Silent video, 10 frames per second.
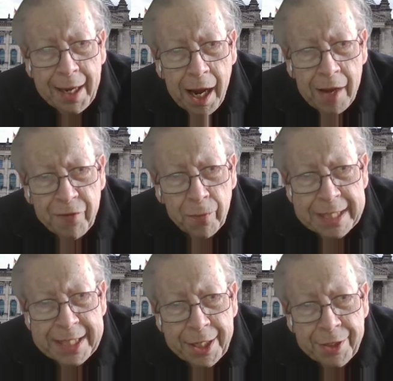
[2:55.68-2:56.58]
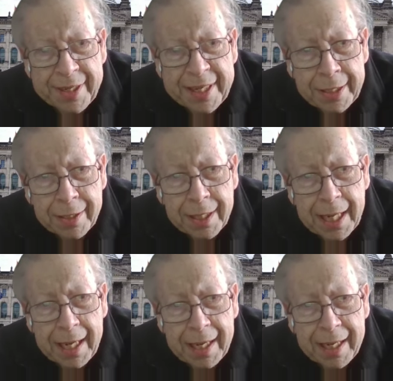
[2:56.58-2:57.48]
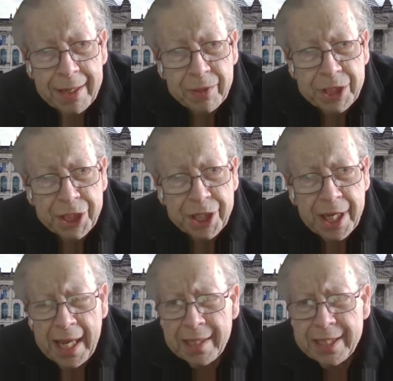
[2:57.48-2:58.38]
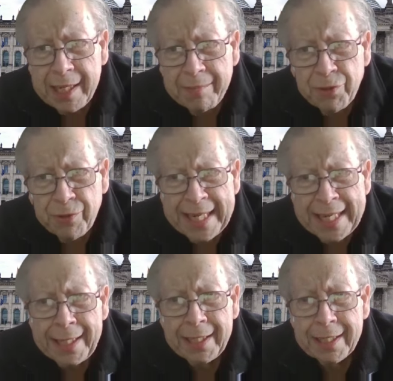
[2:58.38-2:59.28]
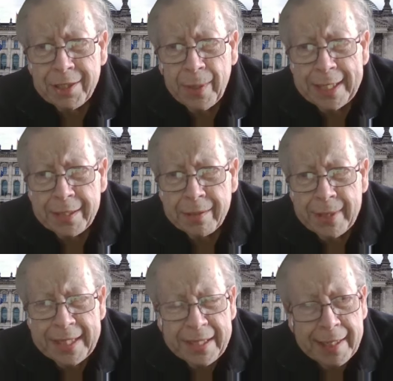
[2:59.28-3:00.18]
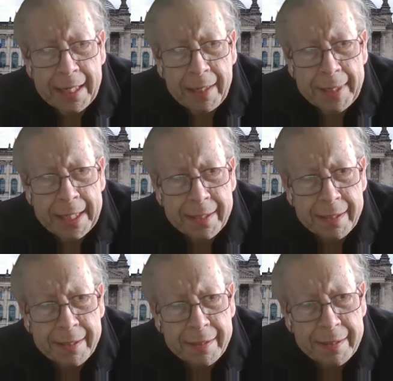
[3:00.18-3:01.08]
archival material, which seems ridiculous when you think about it.